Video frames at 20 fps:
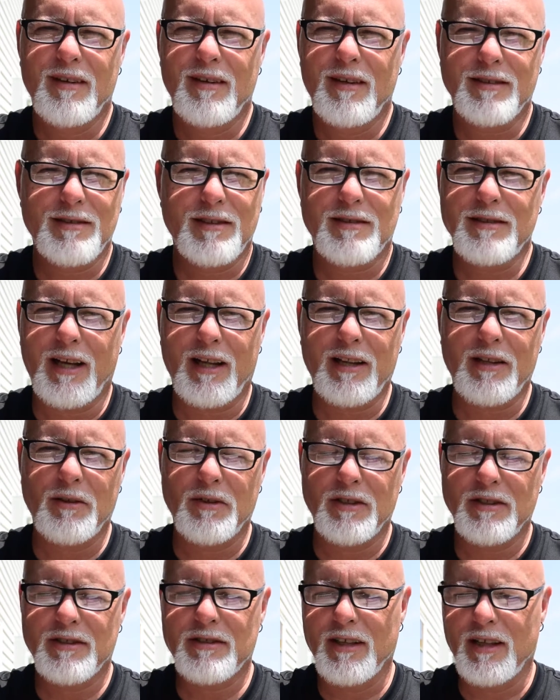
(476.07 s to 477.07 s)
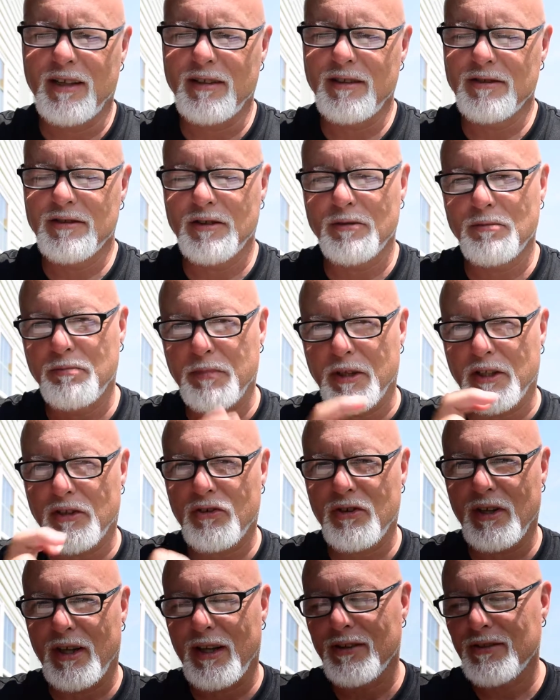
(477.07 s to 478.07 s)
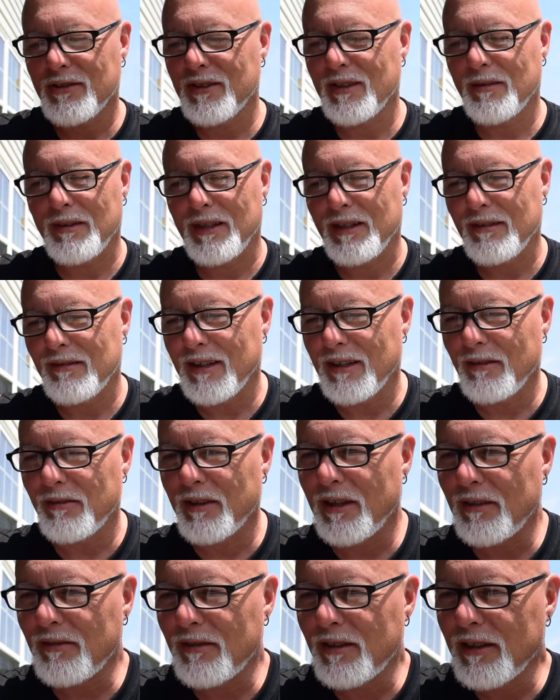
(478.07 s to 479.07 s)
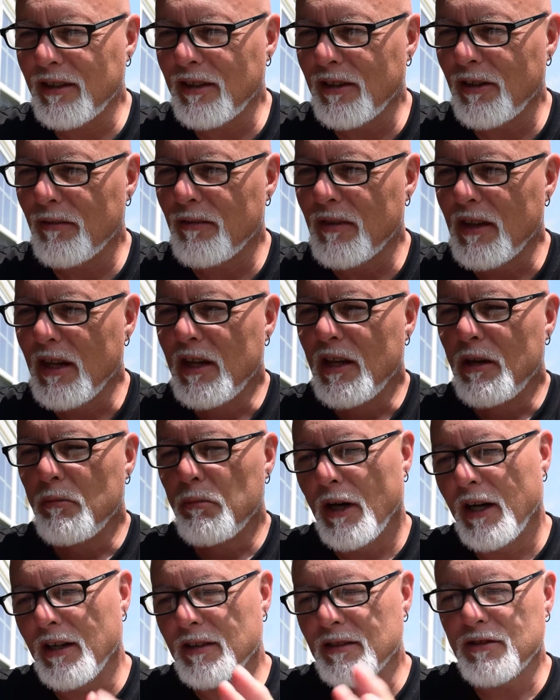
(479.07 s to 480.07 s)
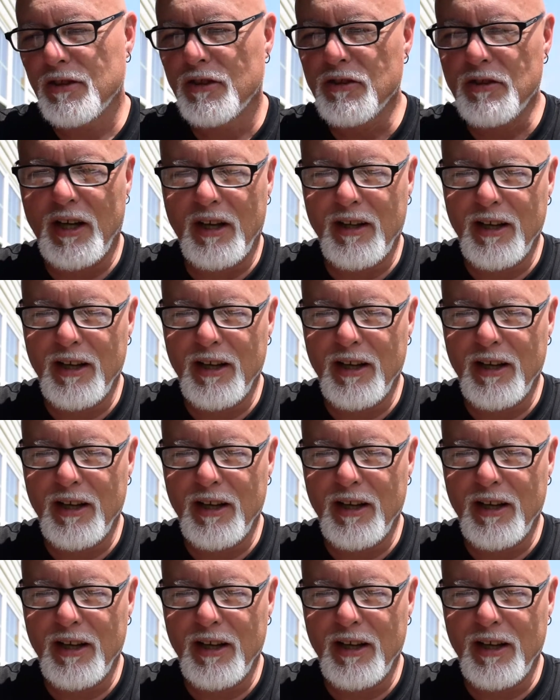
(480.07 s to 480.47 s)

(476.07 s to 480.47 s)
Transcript: That's exactly what he said. These are big shots. And I'm like, well, whatever, you know? But, so this is how